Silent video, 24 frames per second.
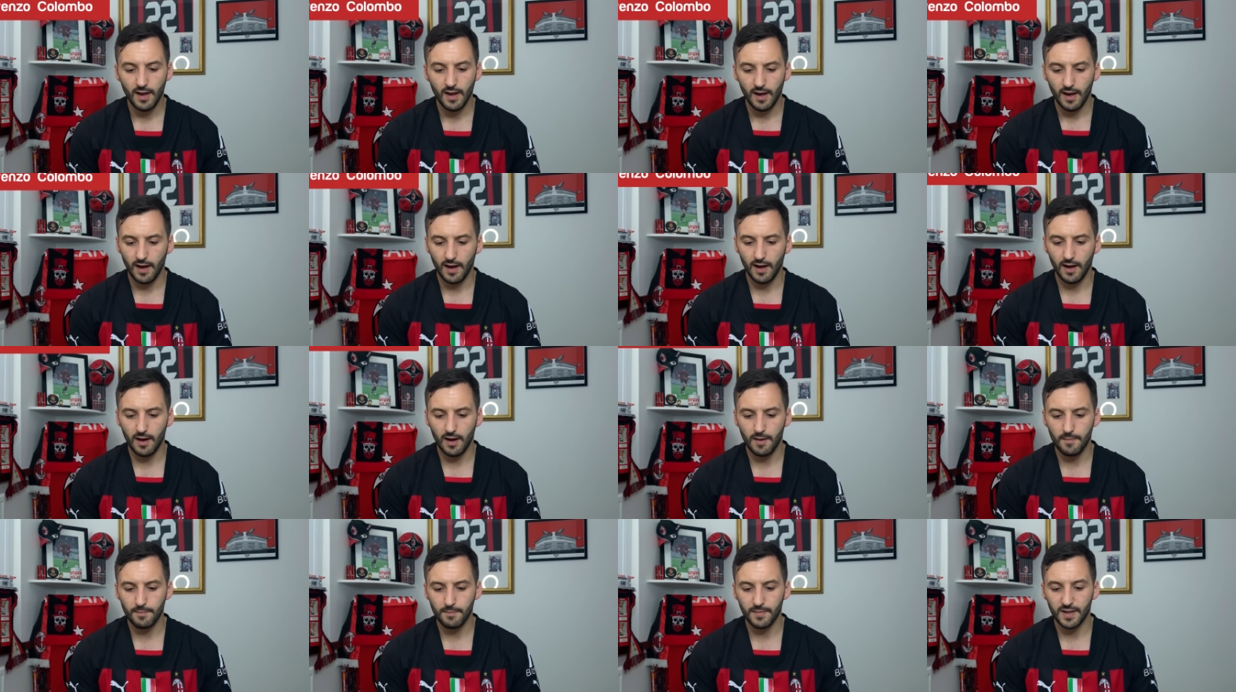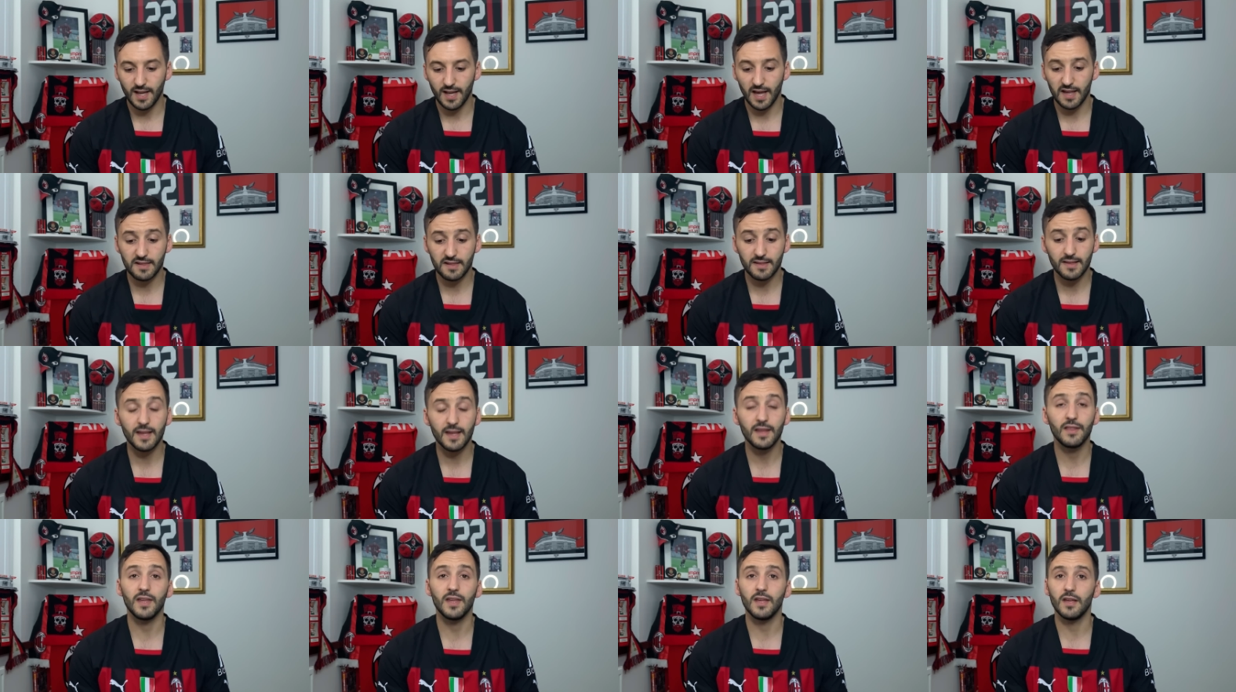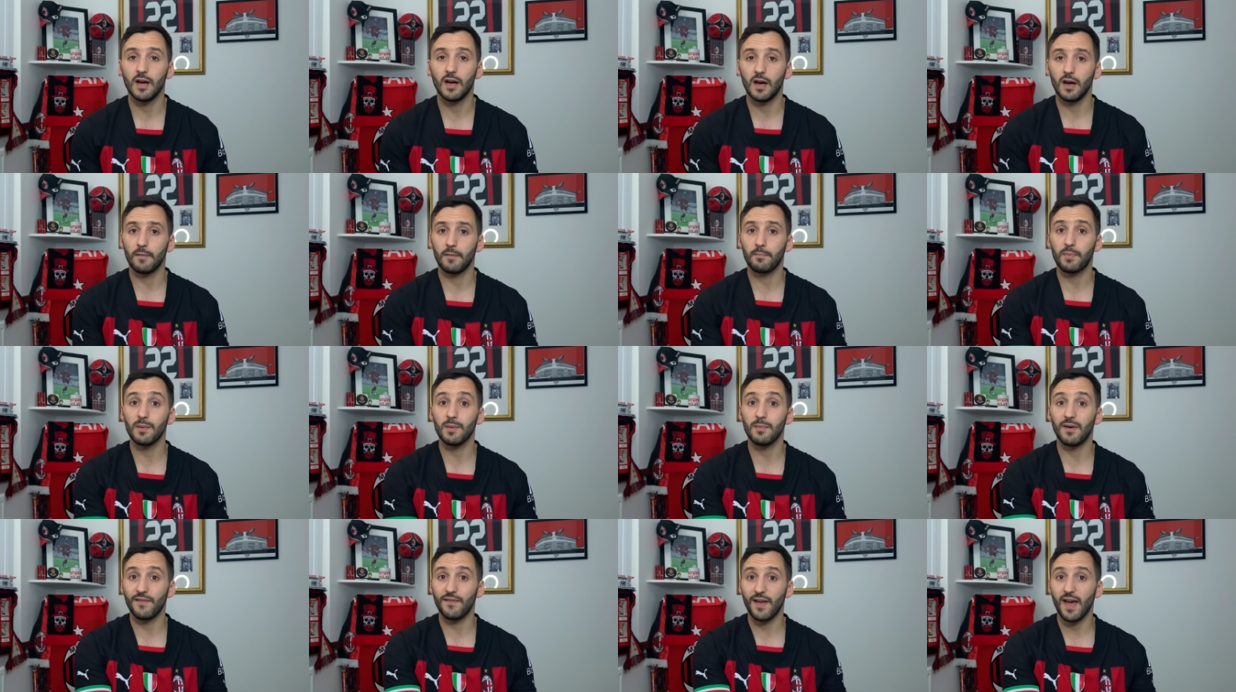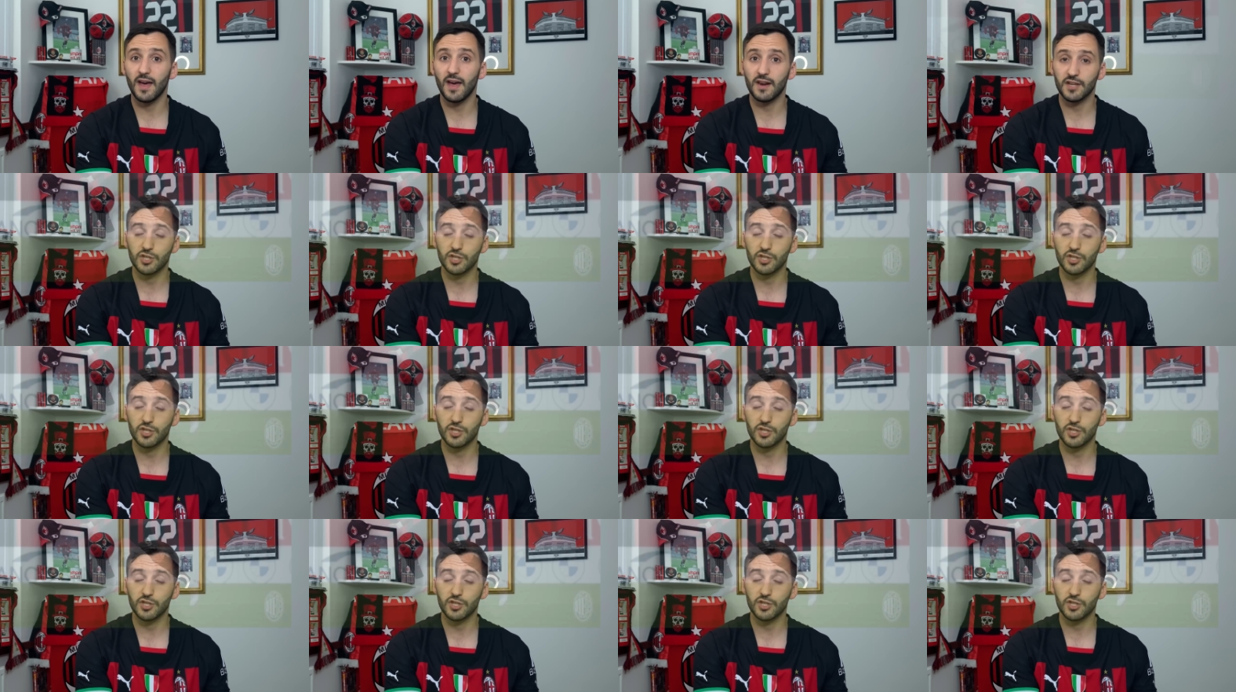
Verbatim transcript: Um, Nasti, the uh, Primavera